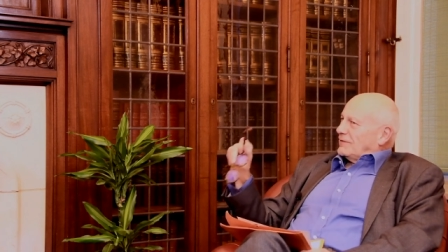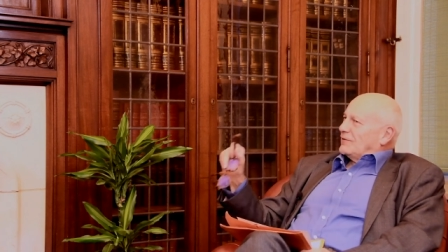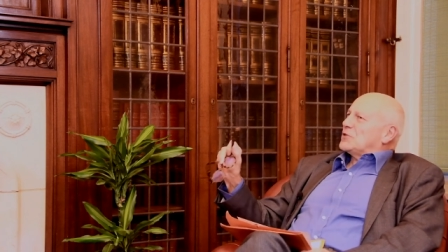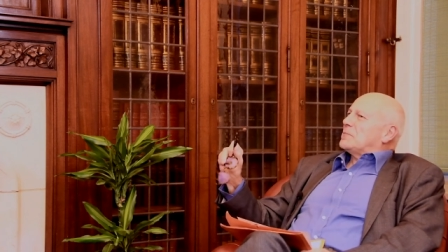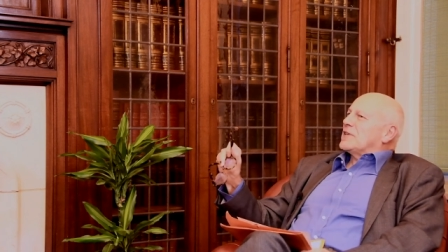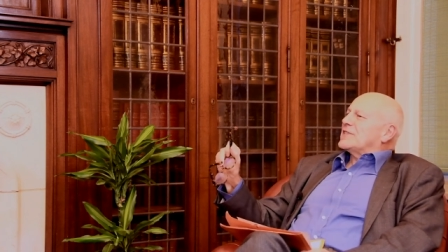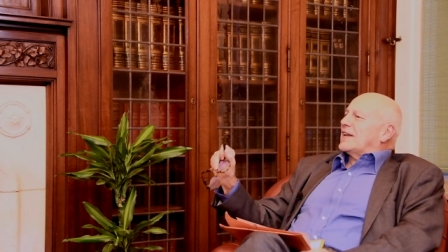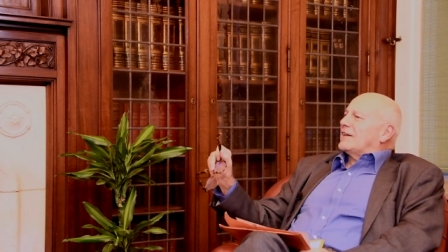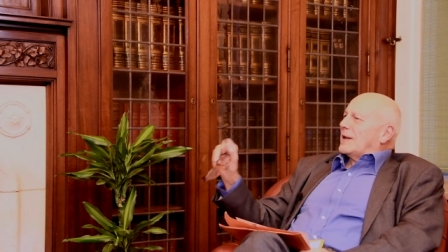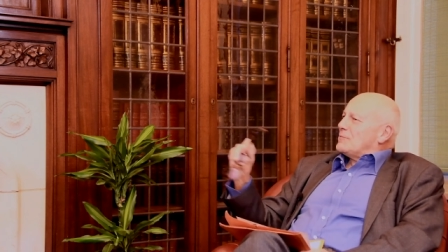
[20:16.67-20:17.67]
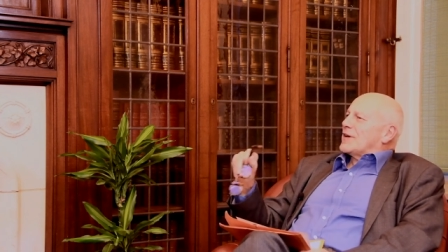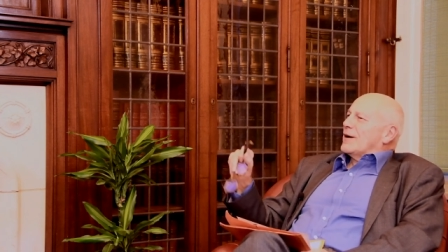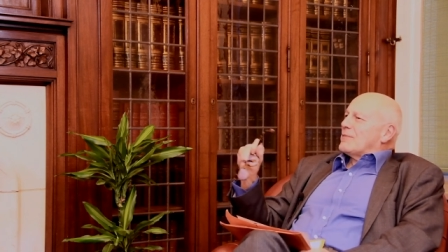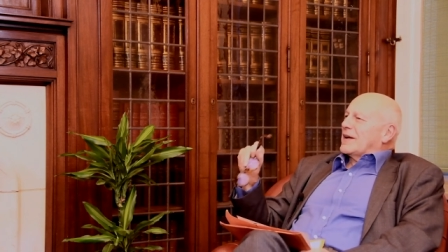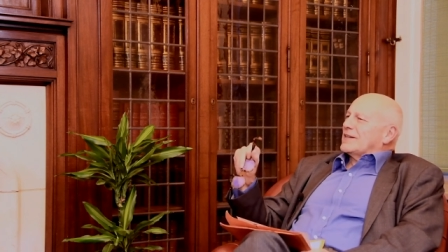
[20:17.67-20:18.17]
This being said, let me
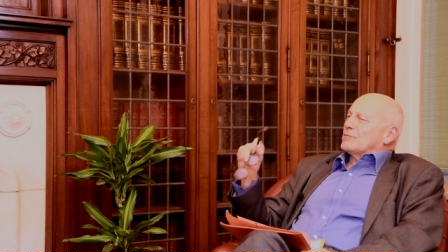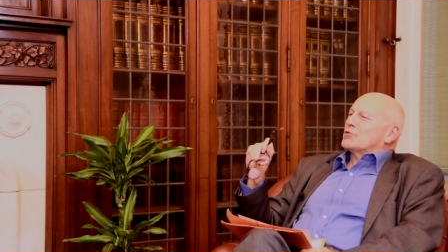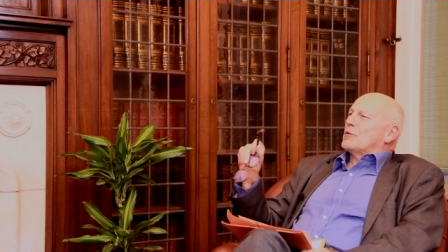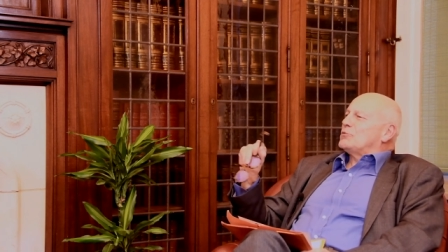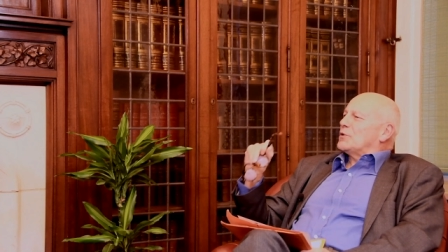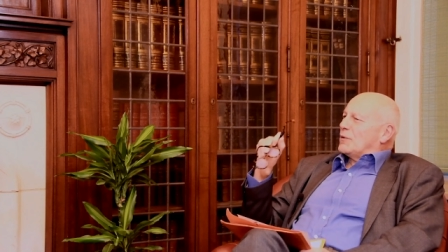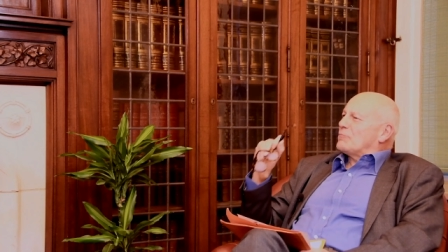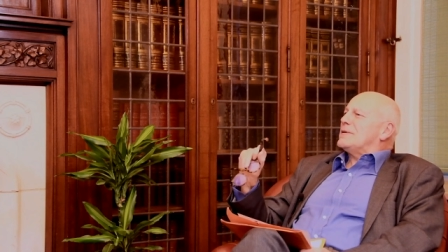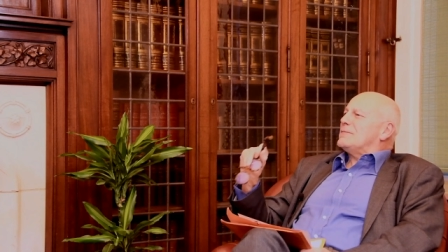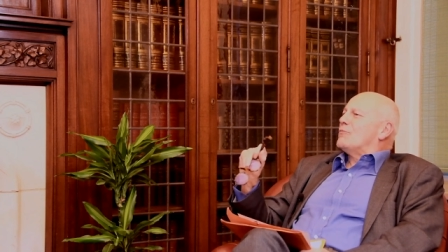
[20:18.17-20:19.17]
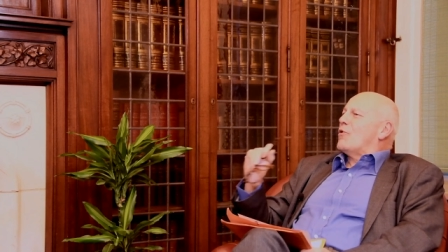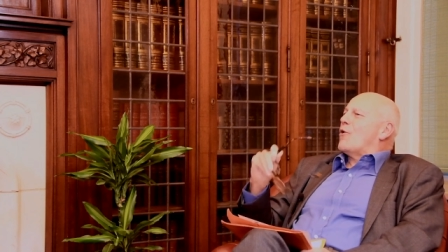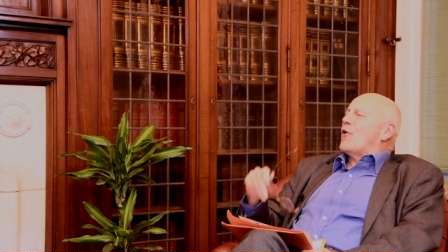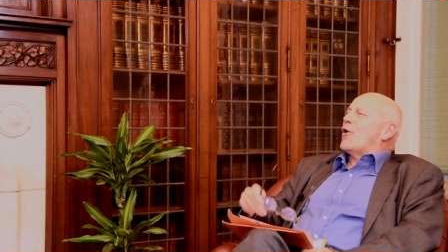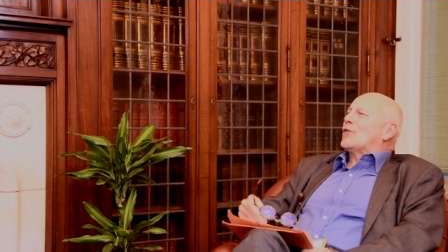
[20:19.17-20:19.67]
come back and probe you a bit
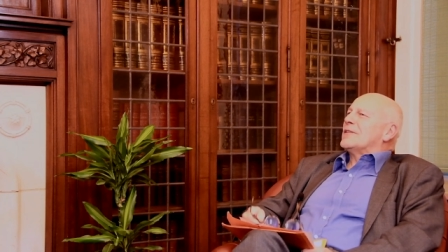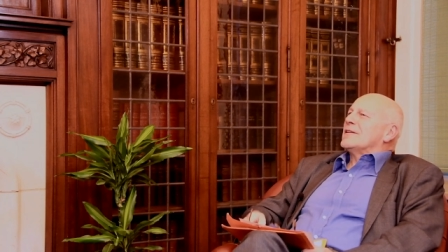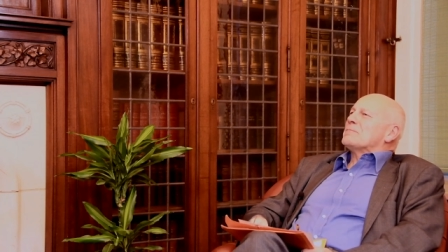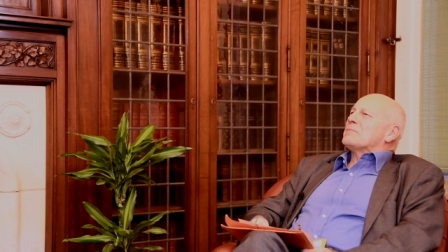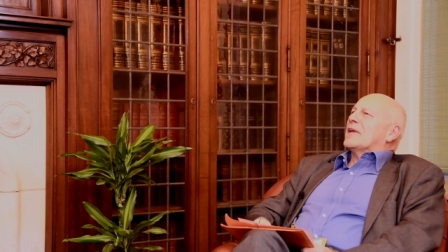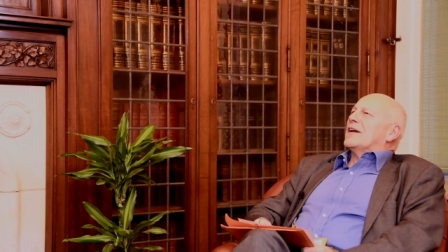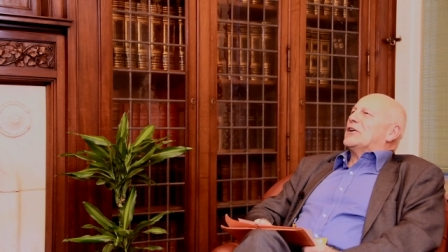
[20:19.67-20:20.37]
more on yeah. uh,